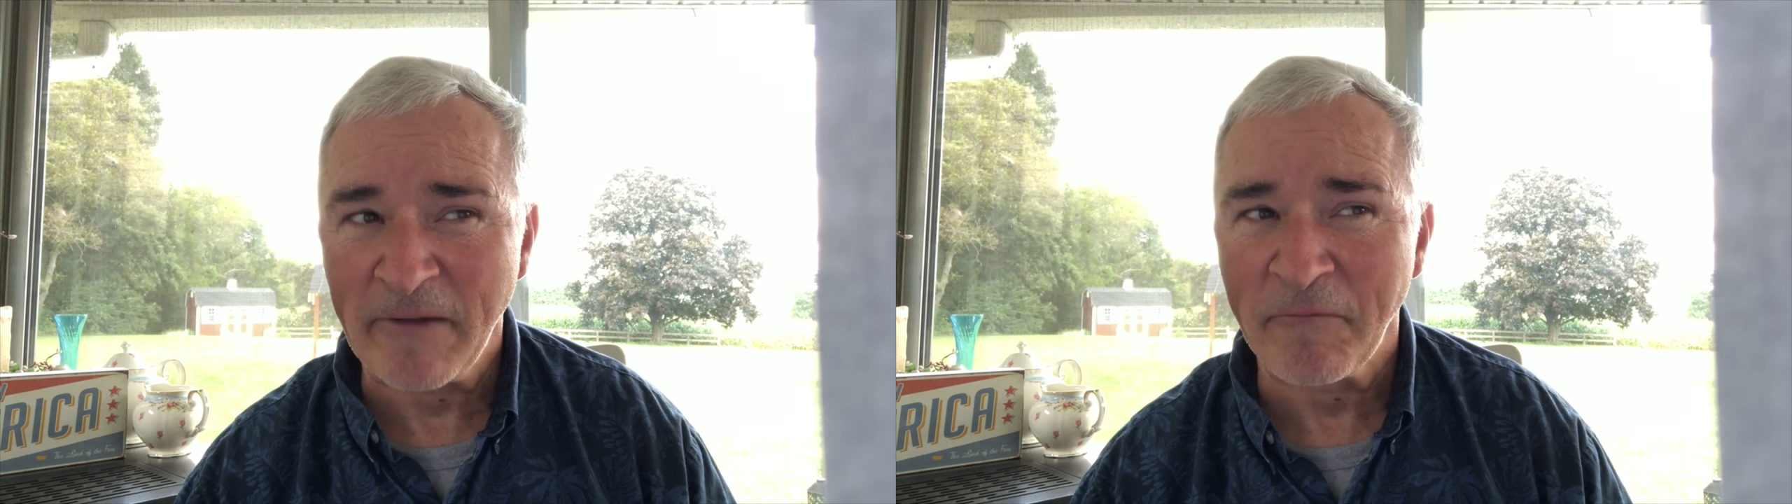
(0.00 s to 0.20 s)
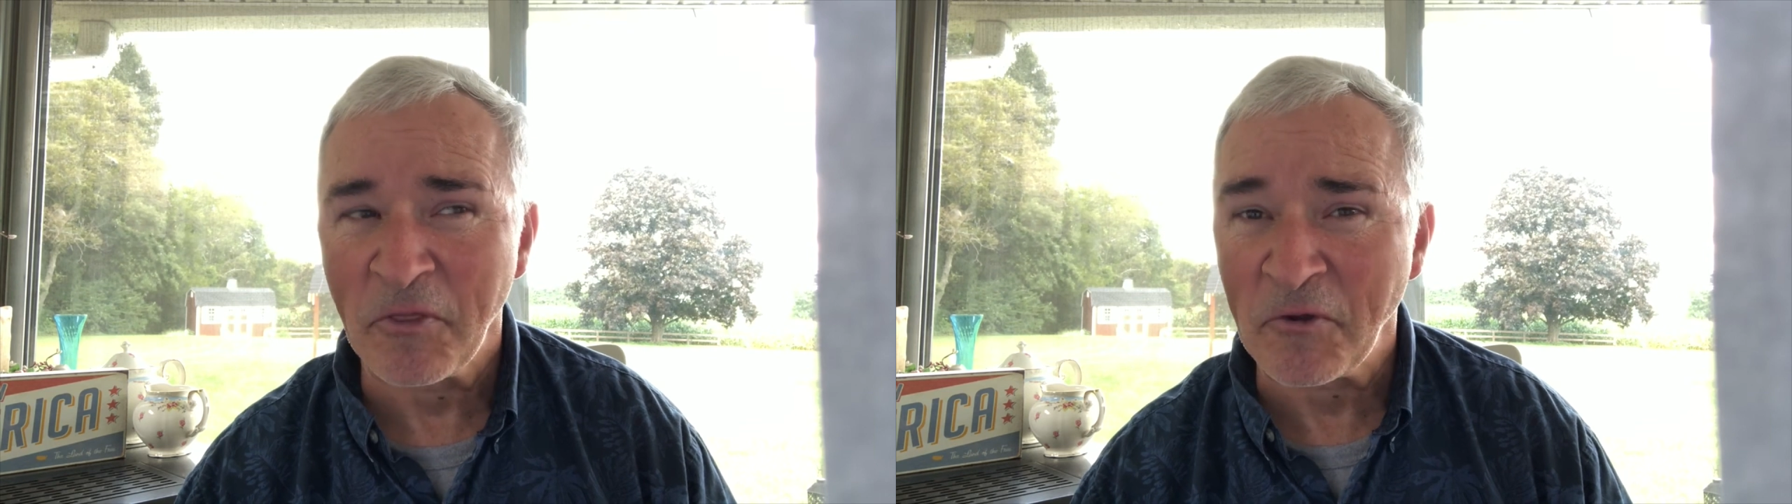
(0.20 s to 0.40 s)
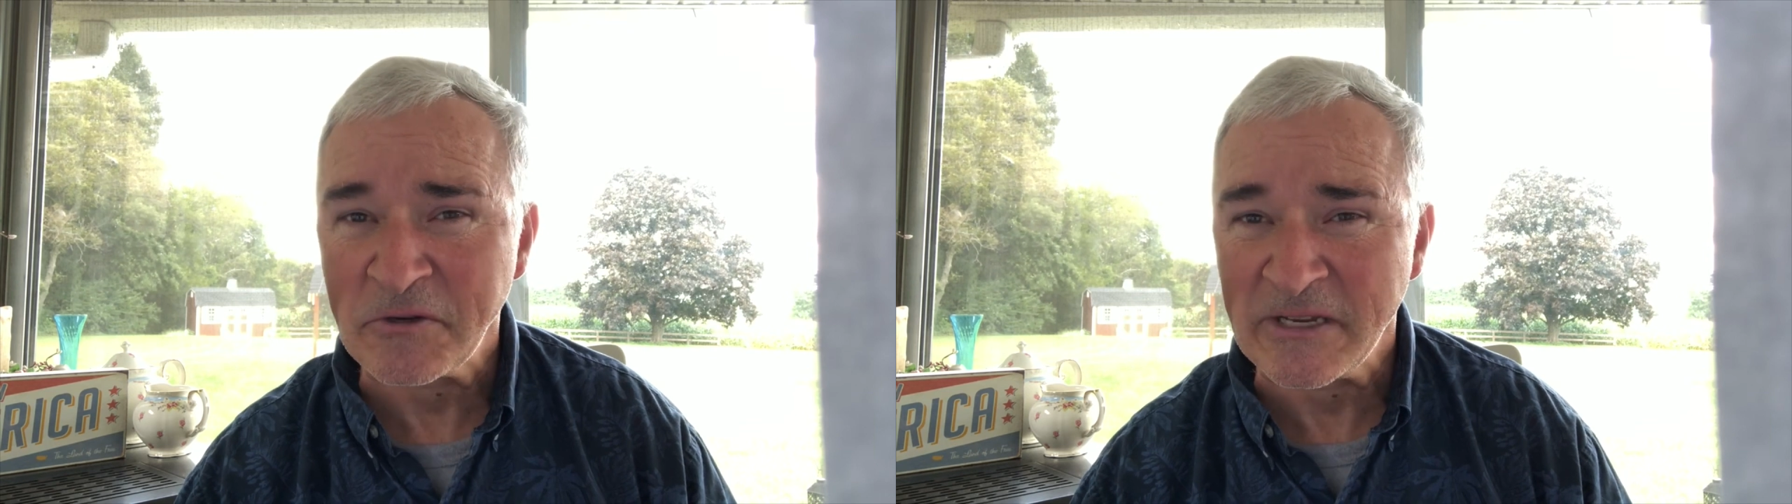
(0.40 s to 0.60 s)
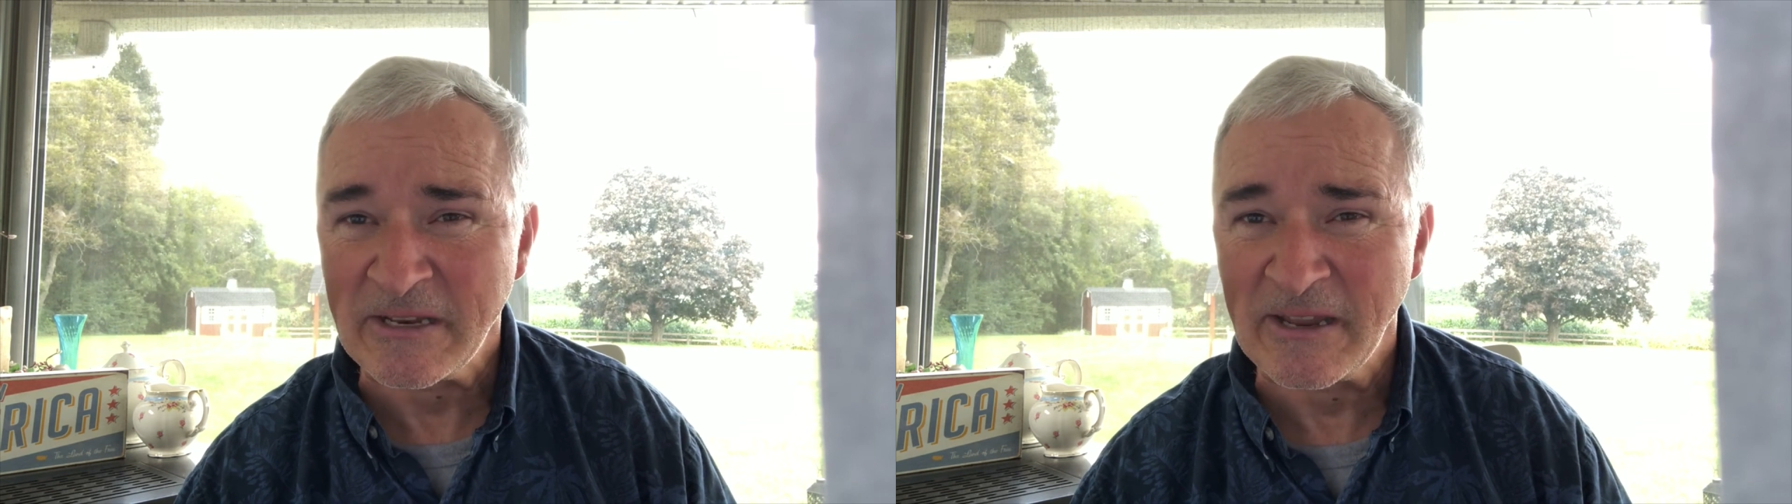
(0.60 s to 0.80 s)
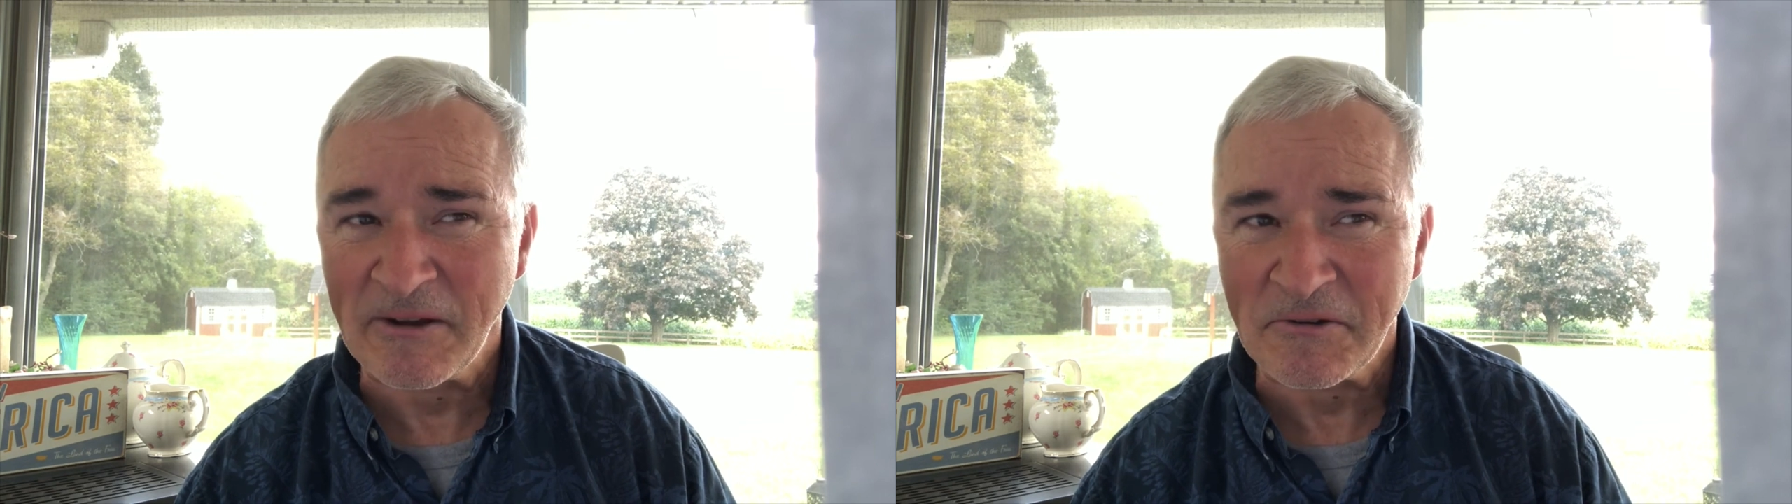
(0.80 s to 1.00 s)
for 13
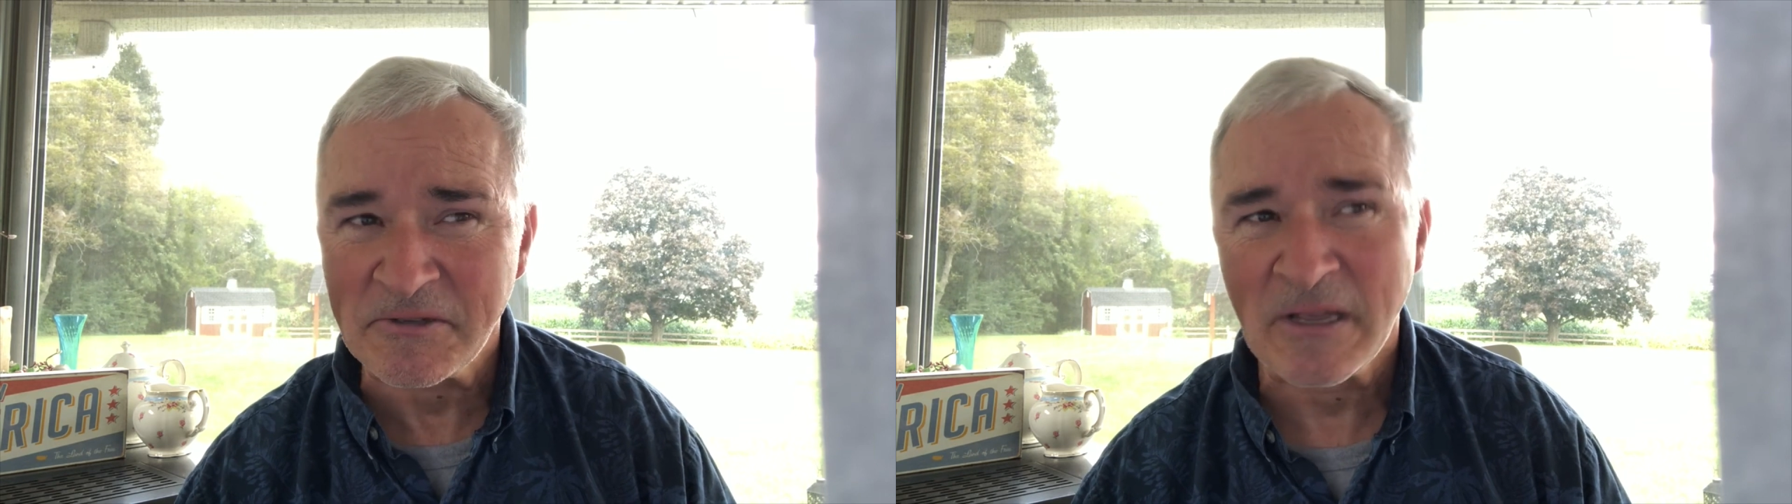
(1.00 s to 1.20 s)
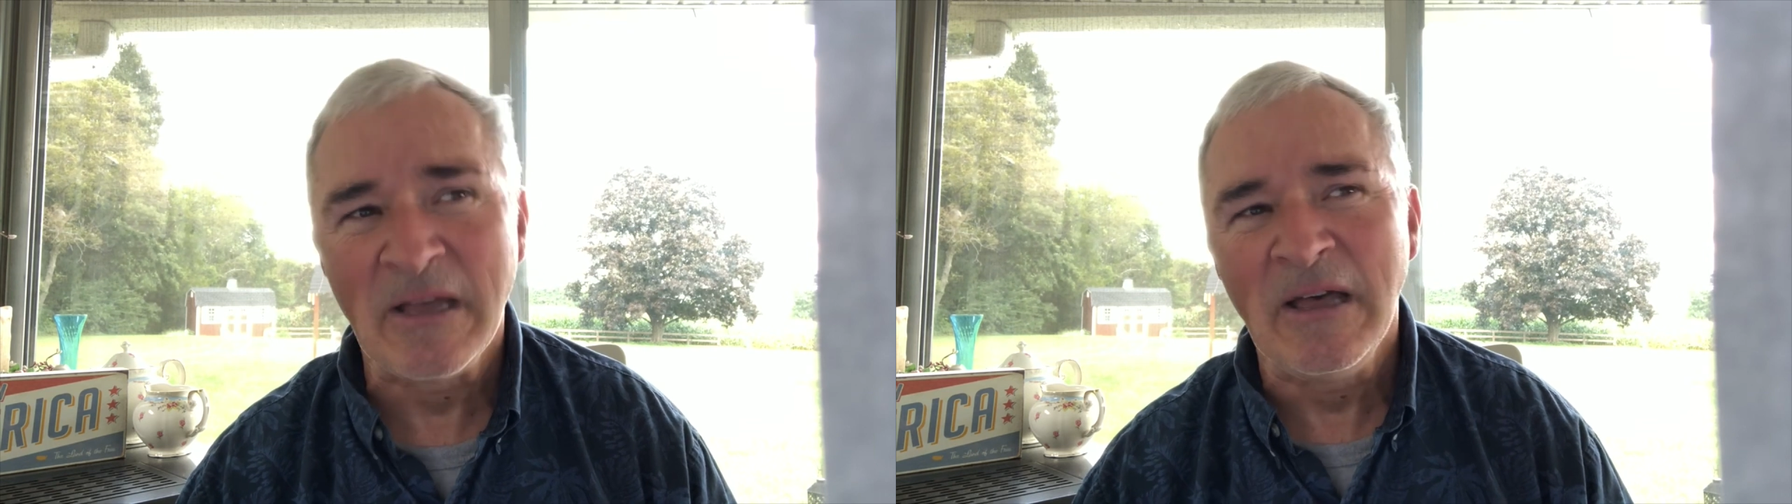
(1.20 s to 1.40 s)
years.